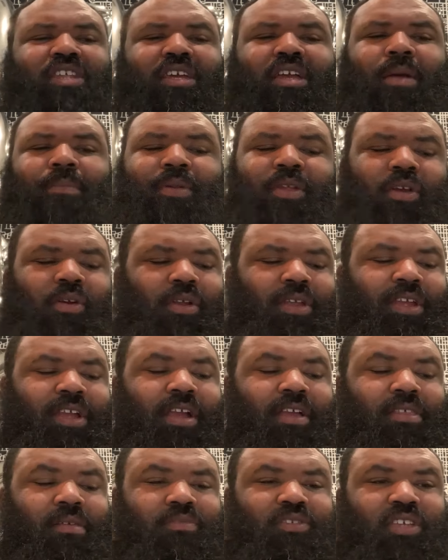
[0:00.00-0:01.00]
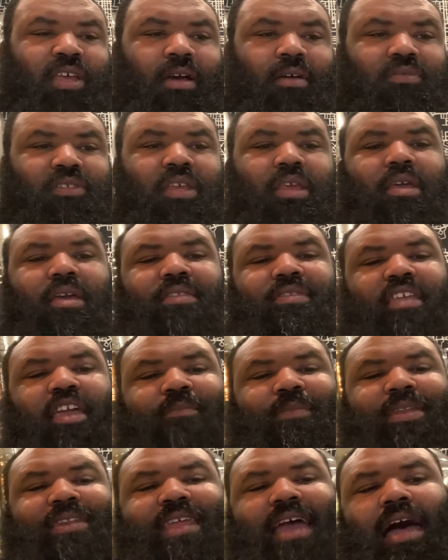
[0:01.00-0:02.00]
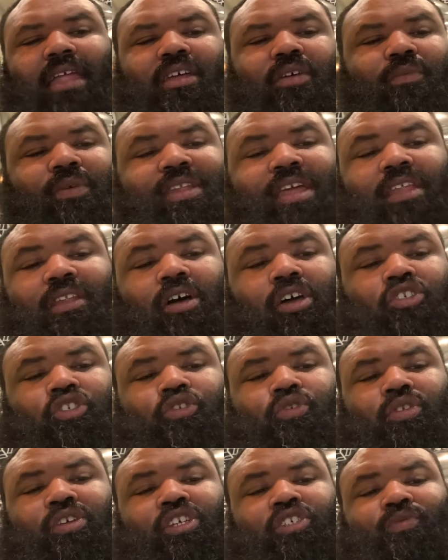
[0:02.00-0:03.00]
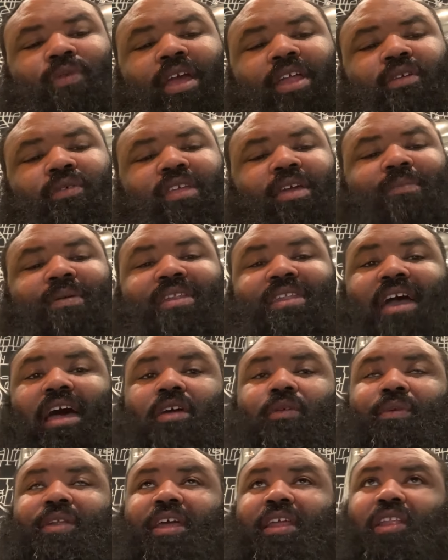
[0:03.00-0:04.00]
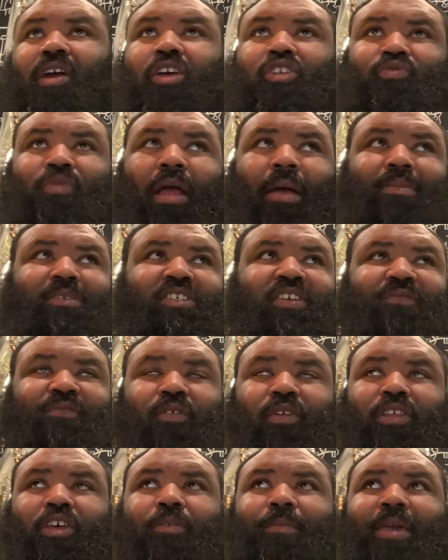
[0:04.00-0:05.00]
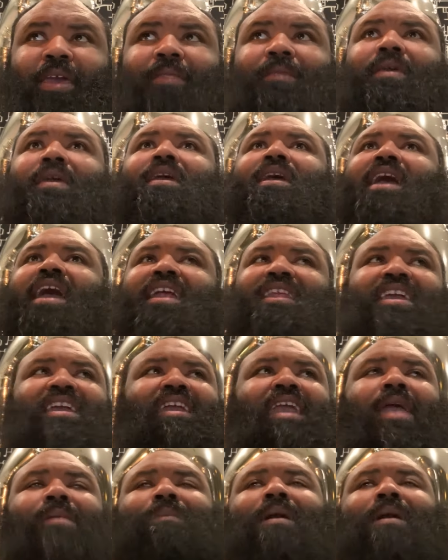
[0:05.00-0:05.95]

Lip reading: and company are going to carry themselves. They've been doubted when they lost Julius Randle. They've been doubted when they lost Robinson for a little bit. And he came